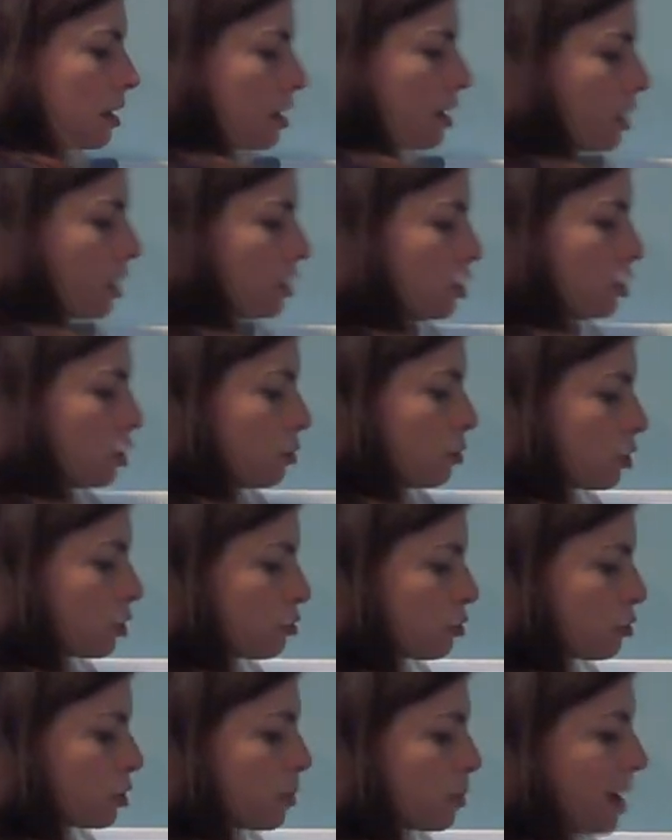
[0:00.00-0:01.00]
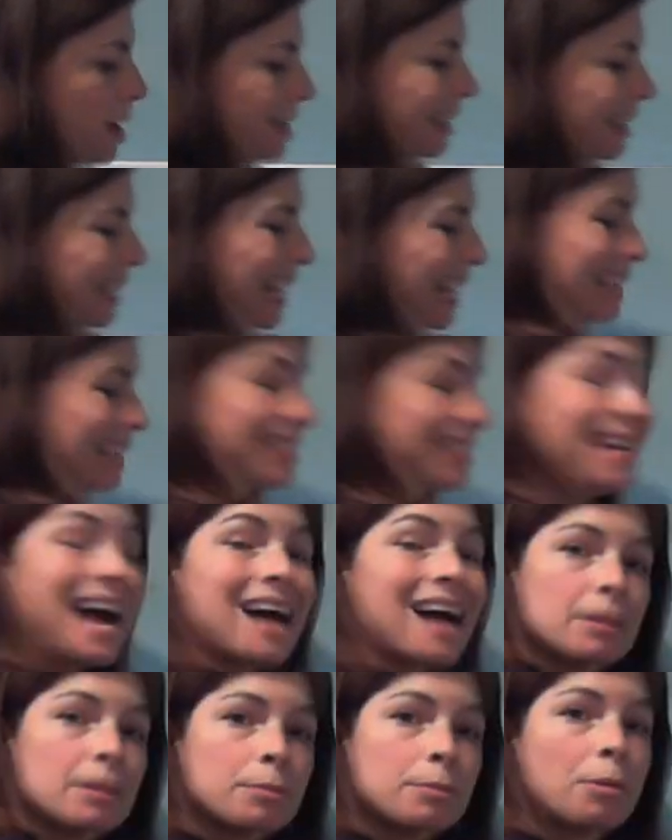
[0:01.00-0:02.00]
consumers respond
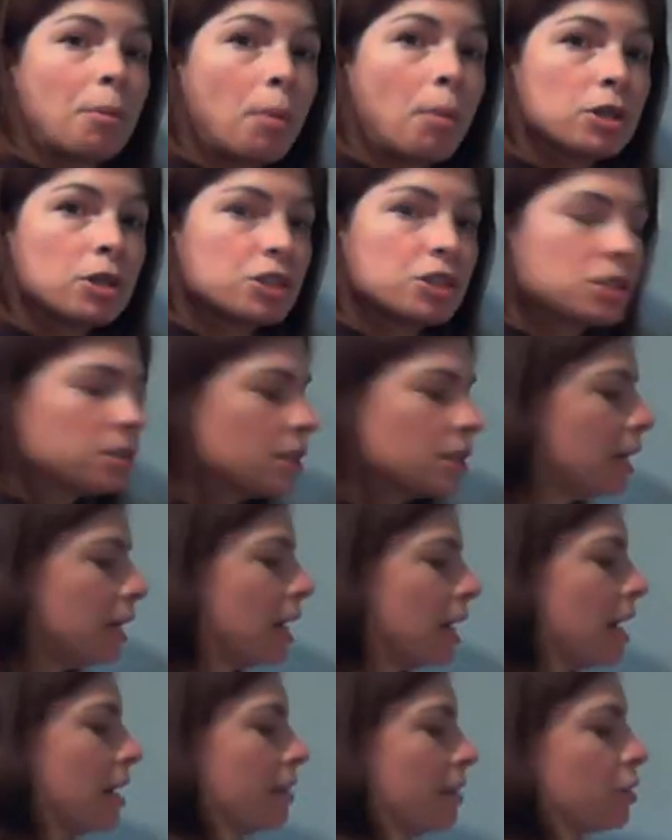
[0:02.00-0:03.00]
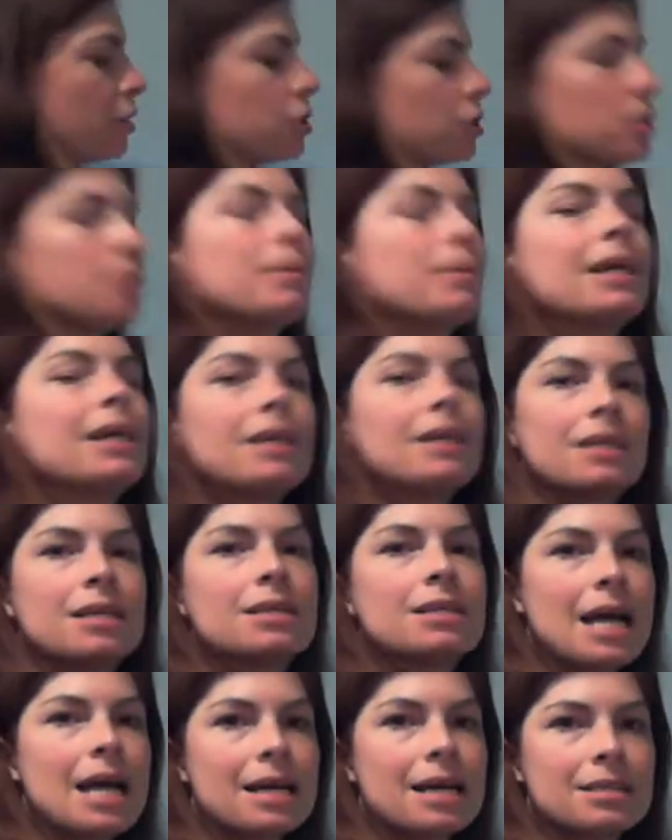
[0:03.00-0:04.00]
exactly proportionally, they're still making the
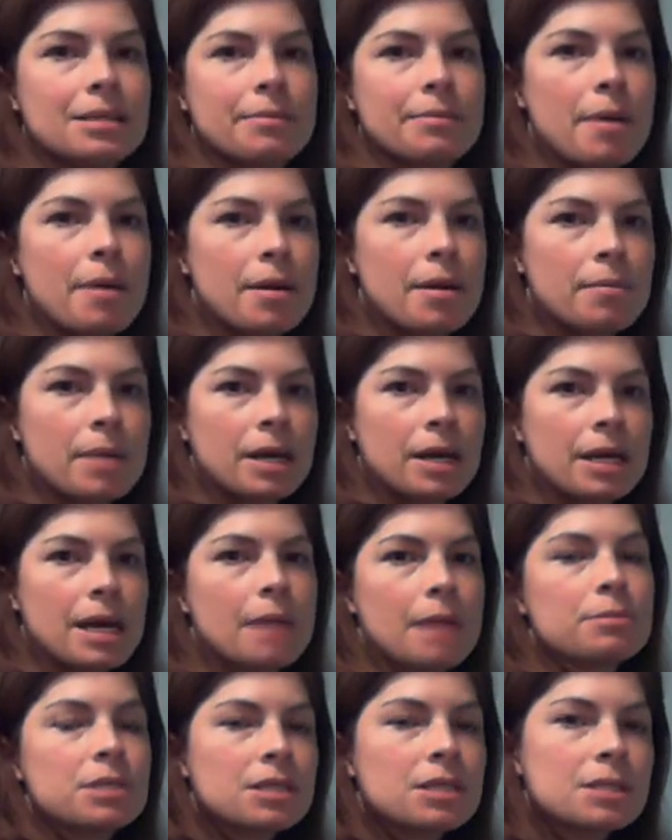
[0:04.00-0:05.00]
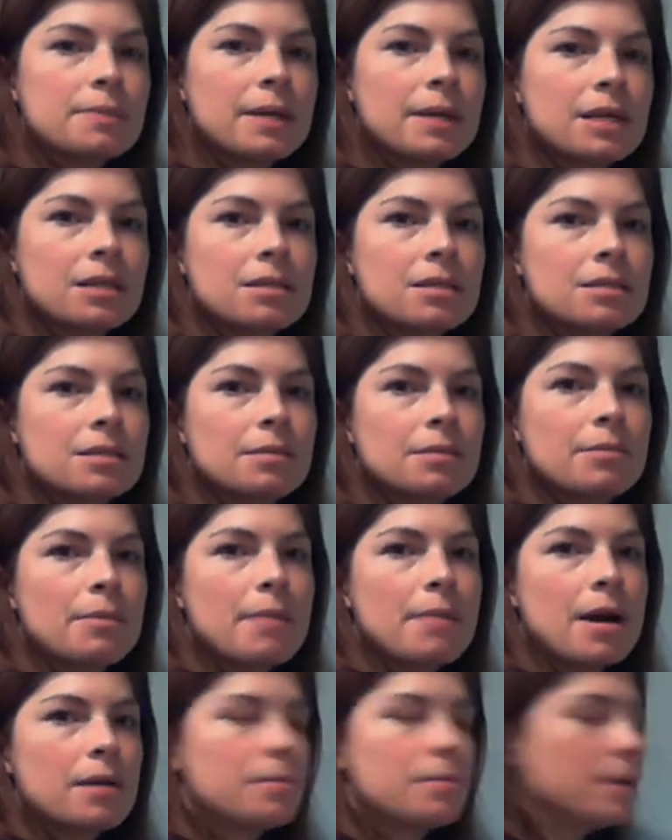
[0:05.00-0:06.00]
exact same amount of money. I'm still spending the same
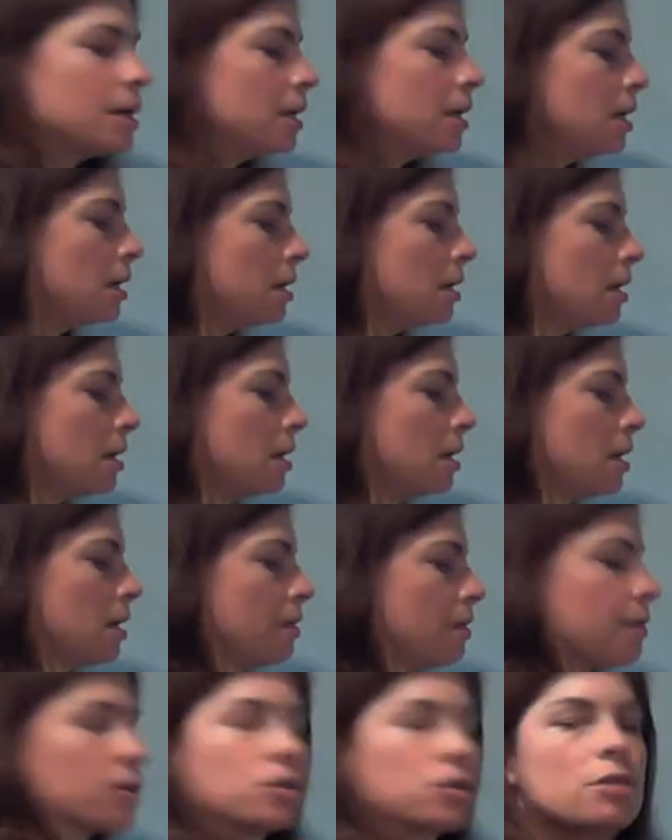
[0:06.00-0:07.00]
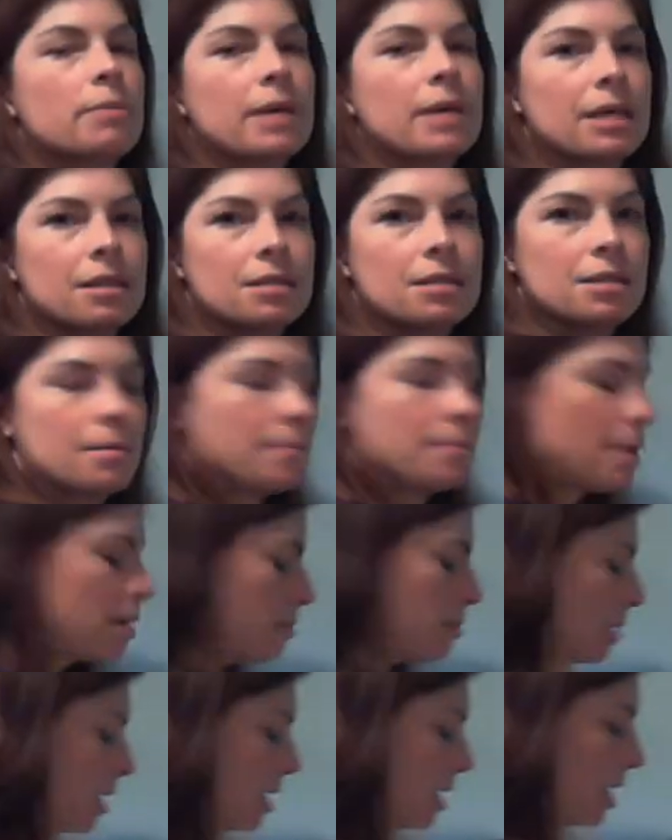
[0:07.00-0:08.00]
amount of money, they're still making the same amount of
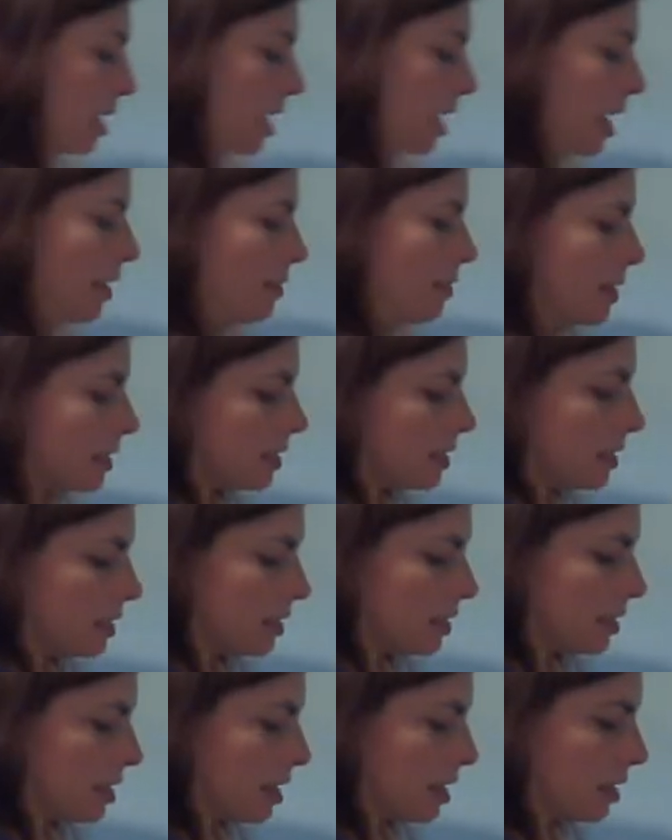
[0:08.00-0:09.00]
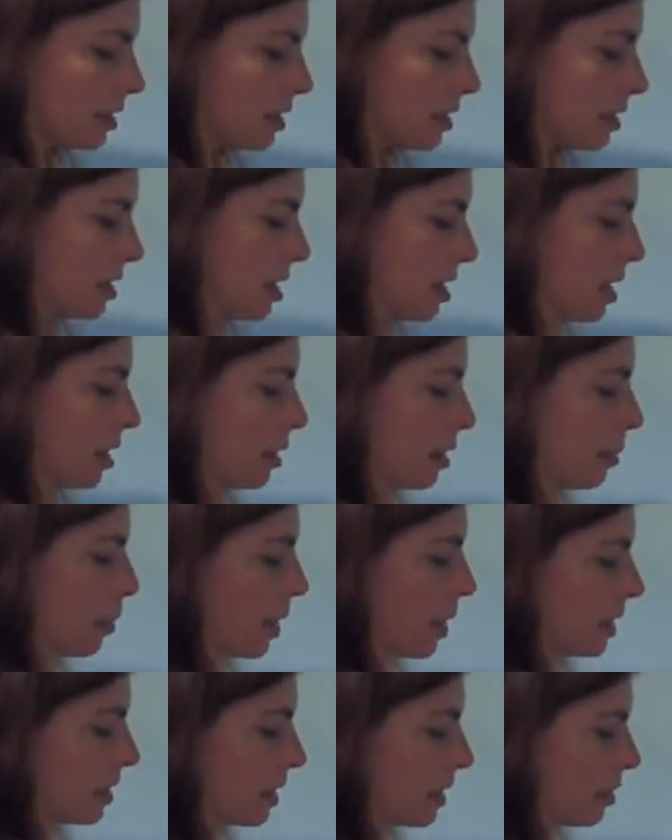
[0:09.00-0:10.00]
money. In this instance, the
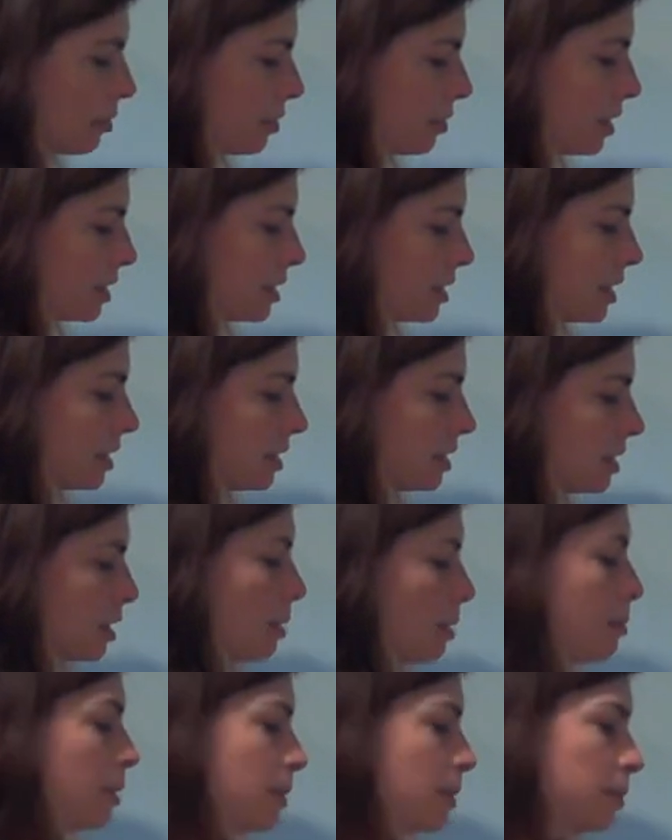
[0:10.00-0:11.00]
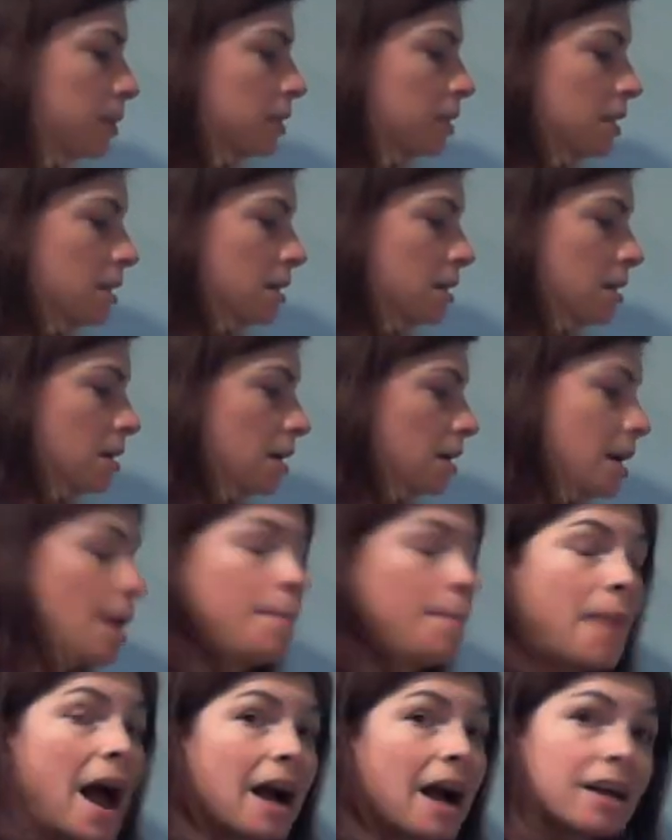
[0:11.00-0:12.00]
price increase, since people didn't cut
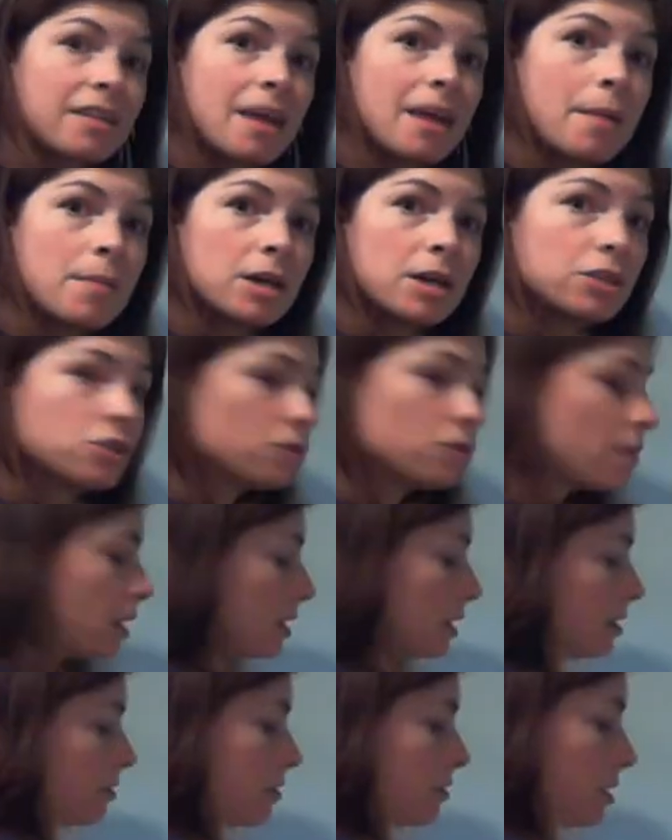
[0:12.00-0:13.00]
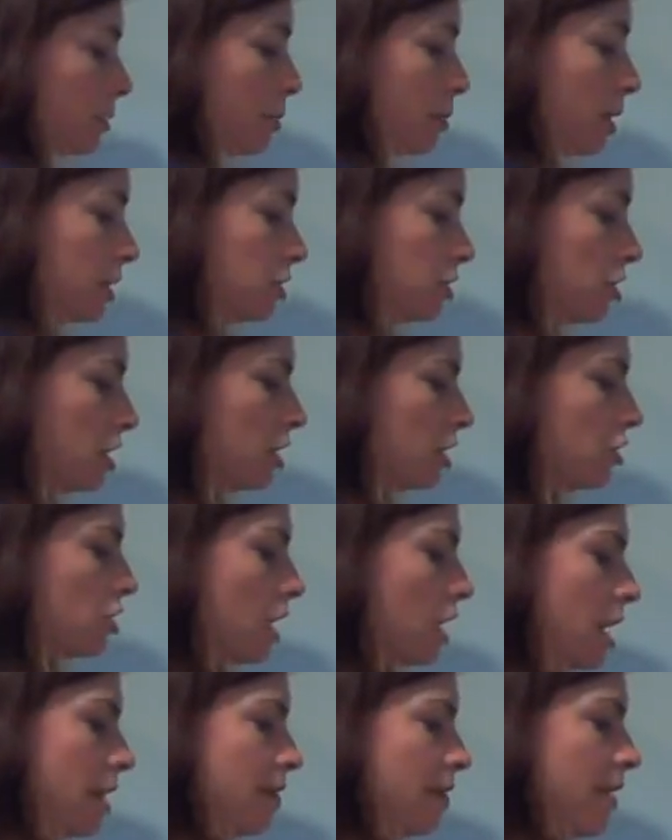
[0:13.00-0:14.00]
back that much relative to the price change,
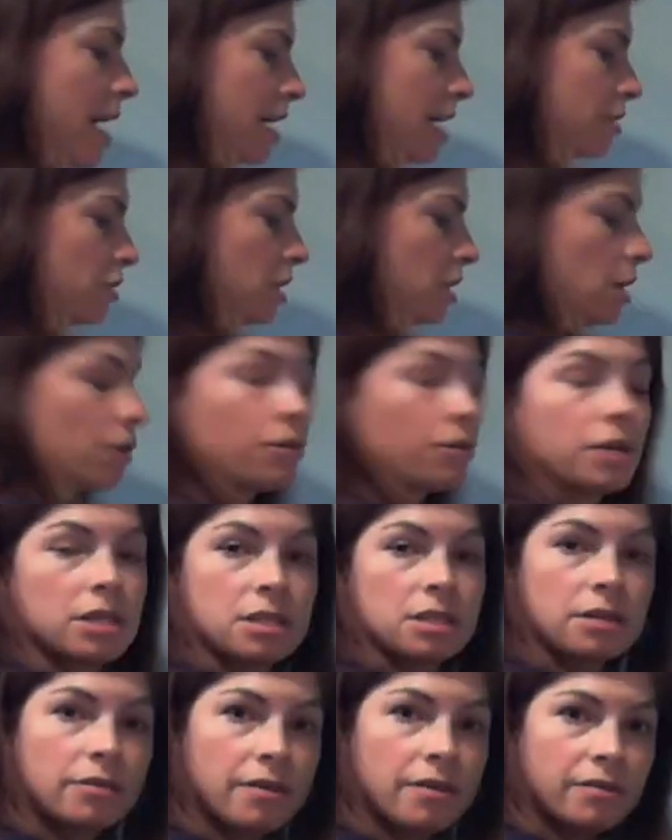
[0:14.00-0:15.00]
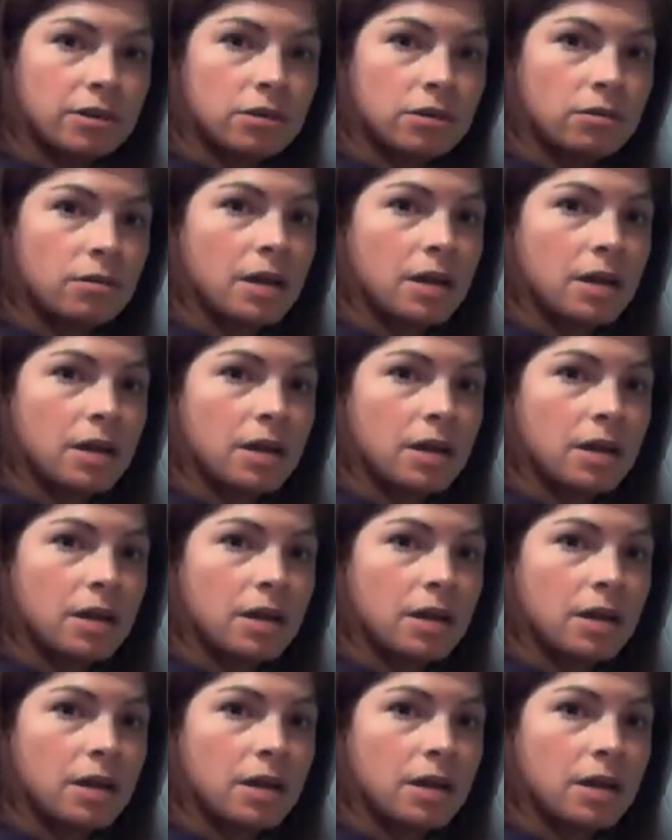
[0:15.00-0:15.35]
they actually increased their revenue,